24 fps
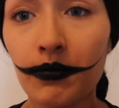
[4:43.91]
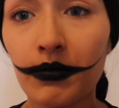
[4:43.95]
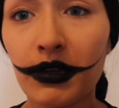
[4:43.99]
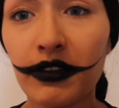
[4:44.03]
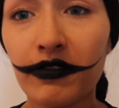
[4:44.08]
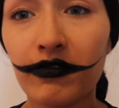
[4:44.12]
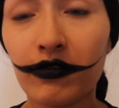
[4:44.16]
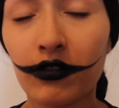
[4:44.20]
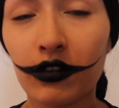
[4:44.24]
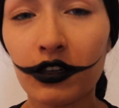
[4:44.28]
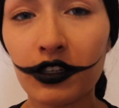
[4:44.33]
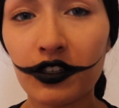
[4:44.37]

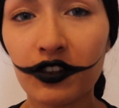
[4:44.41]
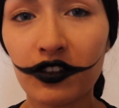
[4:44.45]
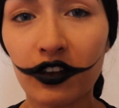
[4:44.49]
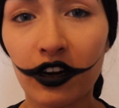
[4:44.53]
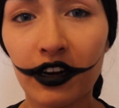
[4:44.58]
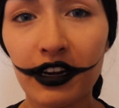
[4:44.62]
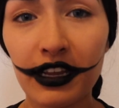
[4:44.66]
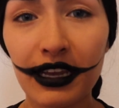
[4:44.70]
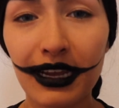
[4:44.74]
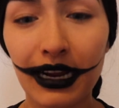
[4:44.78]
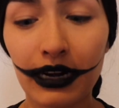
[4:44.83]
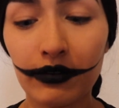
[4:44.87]
Before
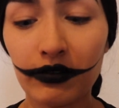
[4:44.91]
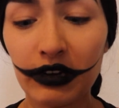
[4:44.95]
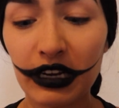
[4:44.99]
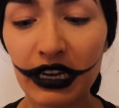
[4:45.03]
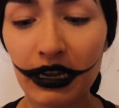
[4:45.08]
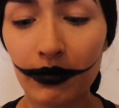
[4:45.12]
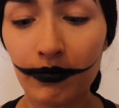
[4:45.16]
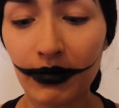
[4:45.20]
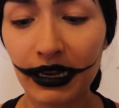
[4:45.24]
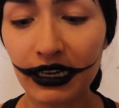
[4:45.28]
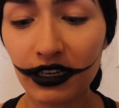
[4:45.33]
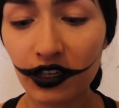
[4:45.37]
starting, I
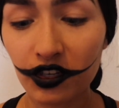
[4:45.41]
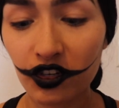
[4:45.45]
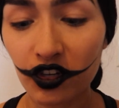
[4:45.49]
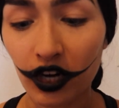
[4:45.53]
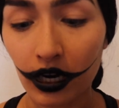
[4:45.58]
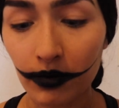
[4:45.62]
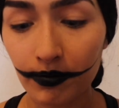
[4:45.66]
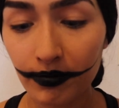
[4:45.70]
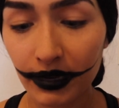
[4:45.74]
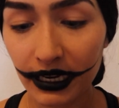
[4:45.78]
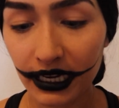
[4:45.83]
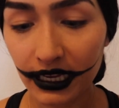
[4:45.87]
recommend
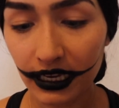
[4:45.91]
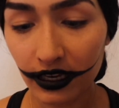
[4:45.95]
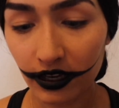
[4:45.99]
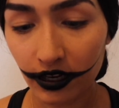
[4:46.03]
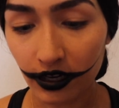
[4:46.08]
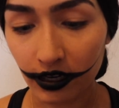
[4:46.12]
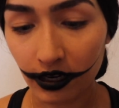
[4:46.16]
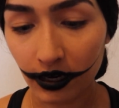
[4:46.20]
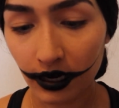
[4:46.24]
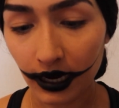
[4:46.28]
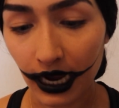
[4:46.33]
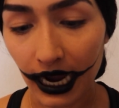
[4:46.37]
sharpening
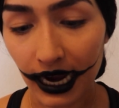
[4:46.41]
your